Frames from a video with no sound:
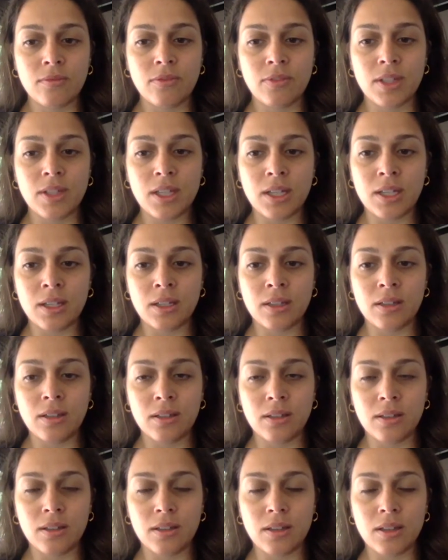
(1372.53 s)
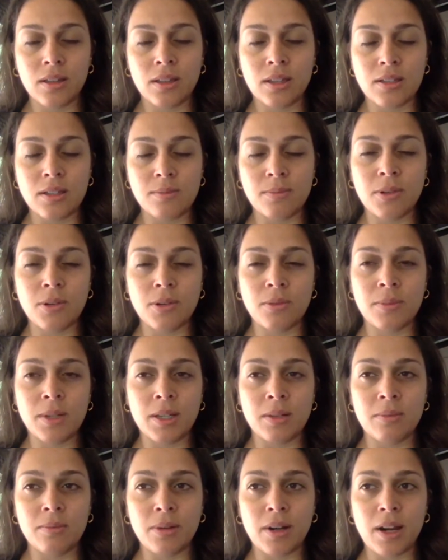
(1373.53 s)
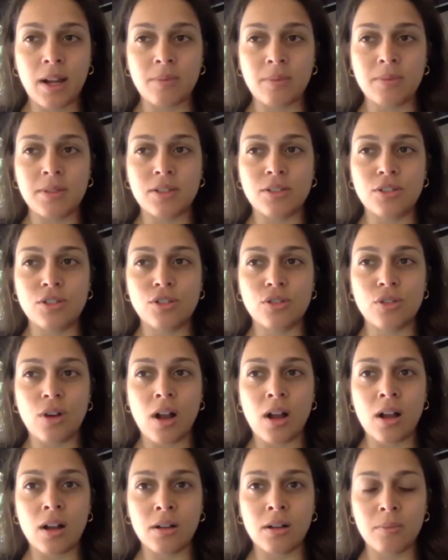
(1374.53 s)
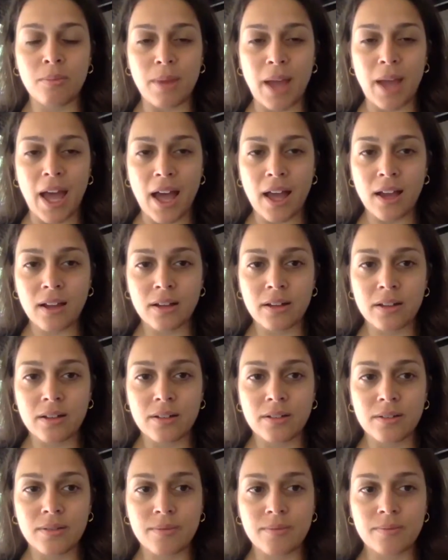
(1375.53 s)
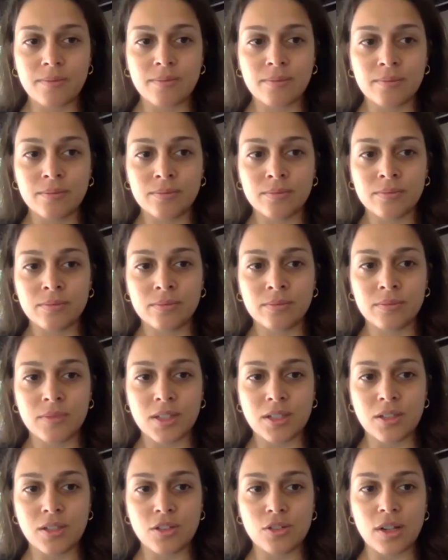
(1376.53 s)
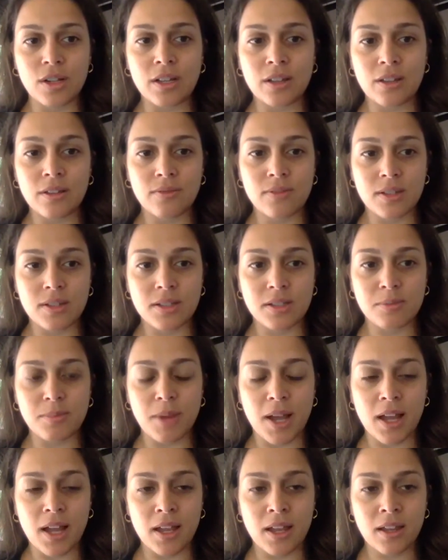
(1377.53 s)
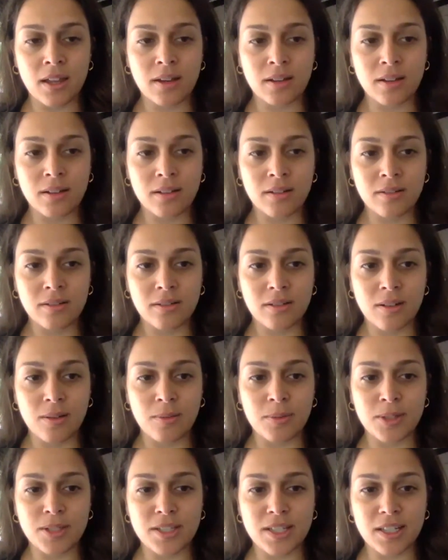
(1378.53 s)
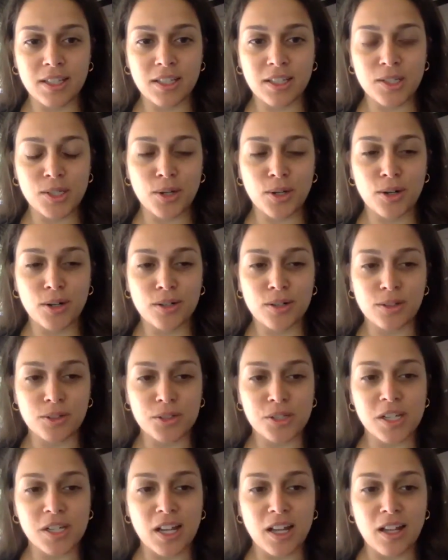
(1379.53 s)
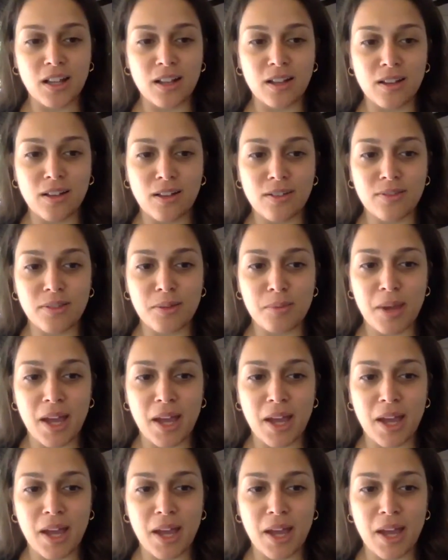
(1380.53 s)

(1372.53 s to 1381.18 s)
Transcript: Feeling in this moment, perhaps a strong back, the strength of the spine, almost like the turtle shell of the